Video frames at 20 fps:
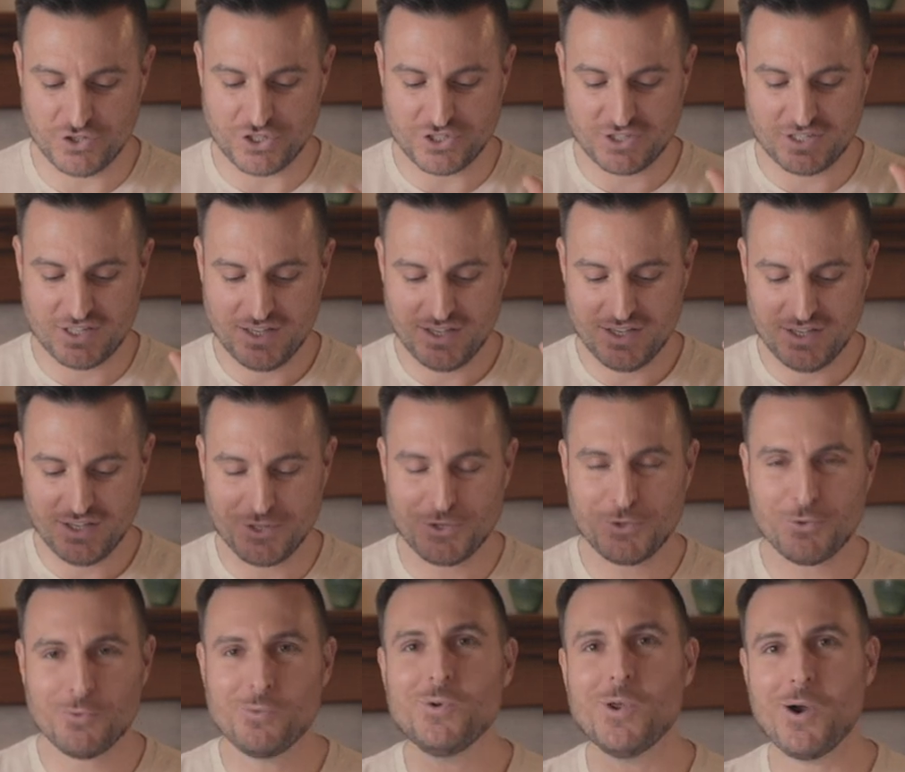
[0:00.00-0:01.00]
just,
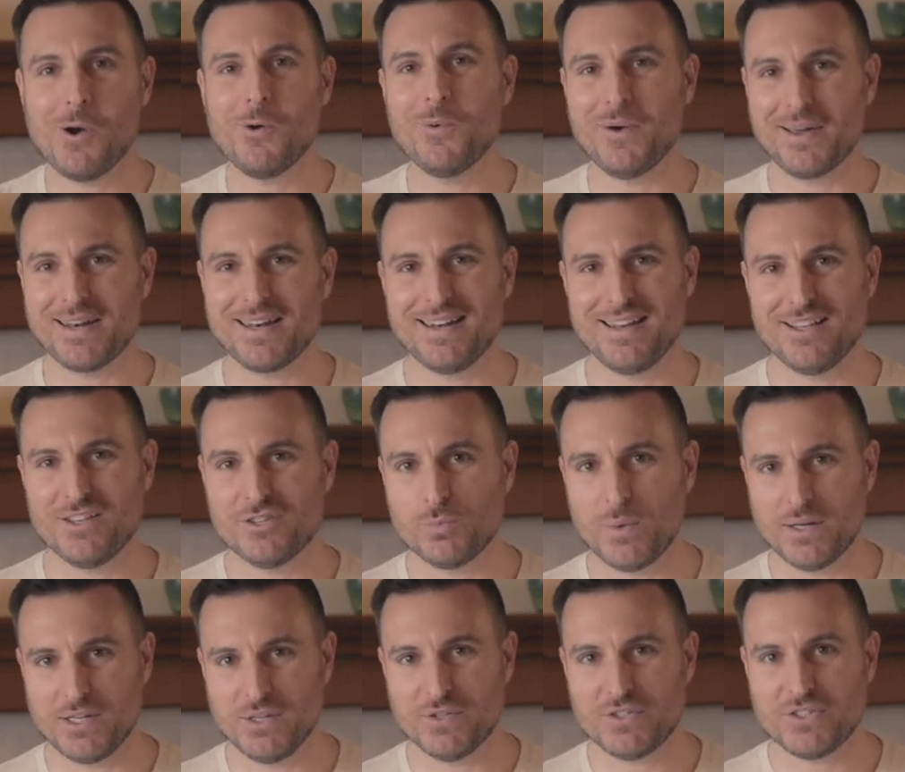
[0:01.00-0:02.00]
you know what it is
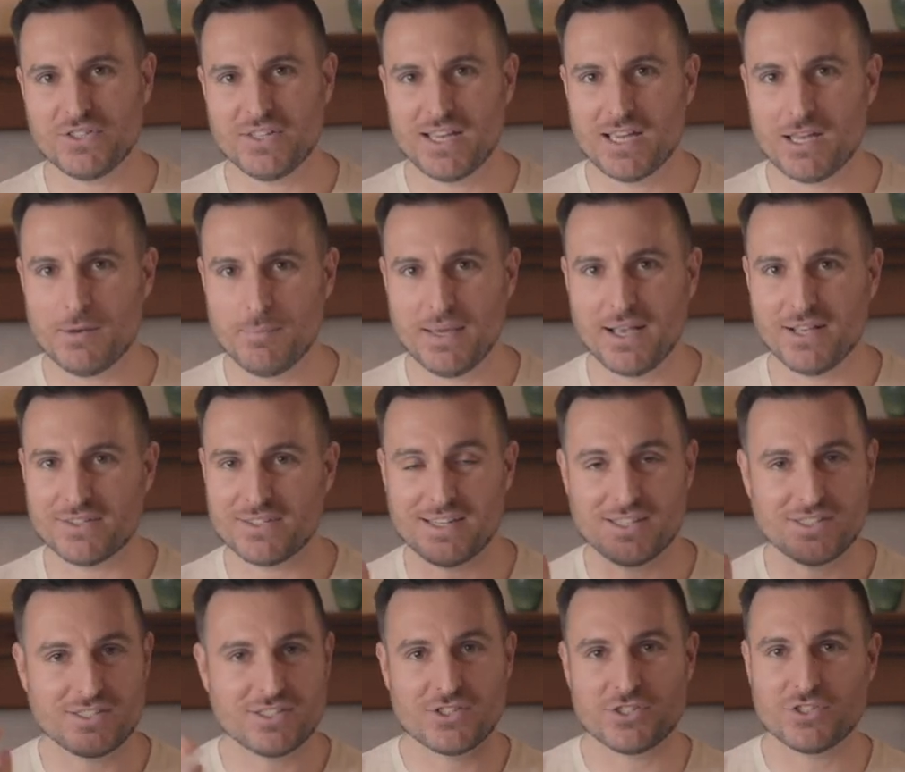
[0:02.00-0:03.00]
when you see it because it
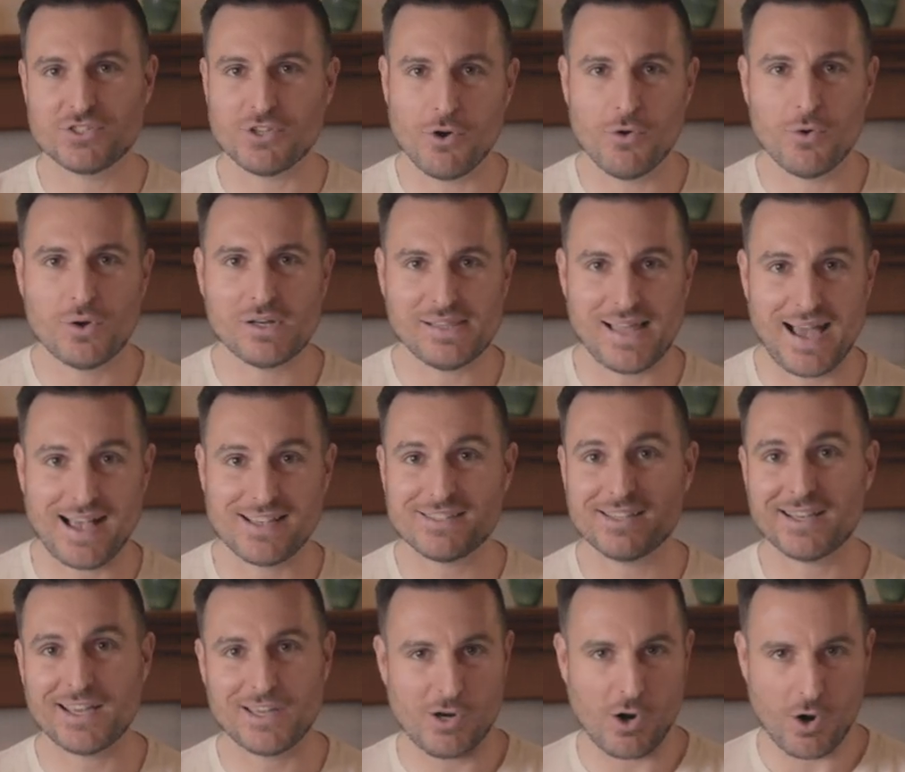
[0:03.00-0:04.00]
is so
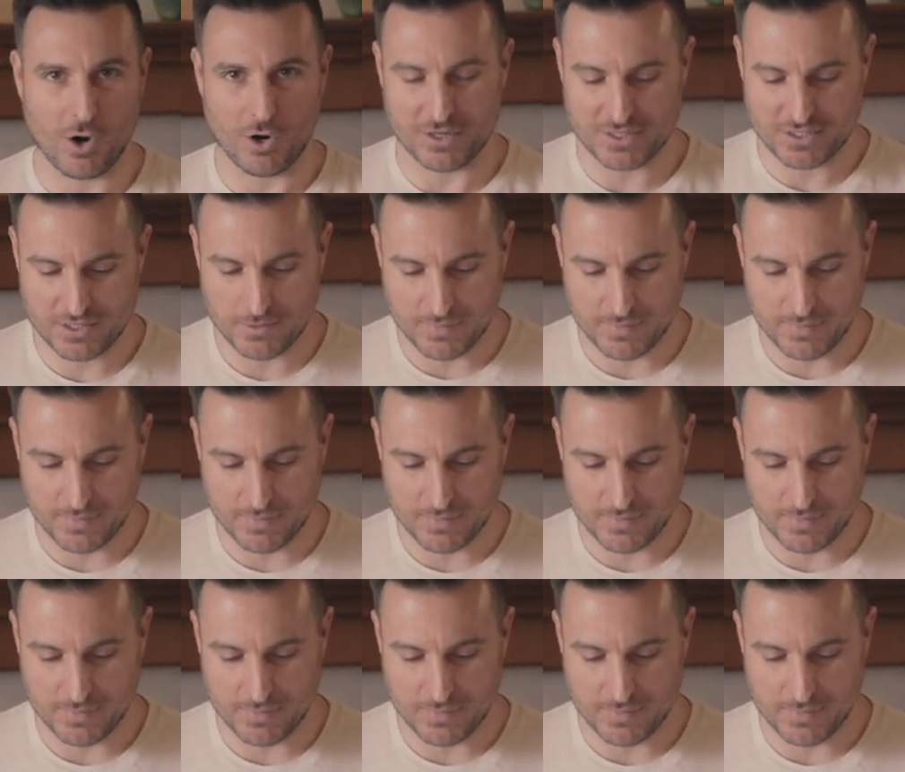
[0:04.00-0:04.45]
classic and hard to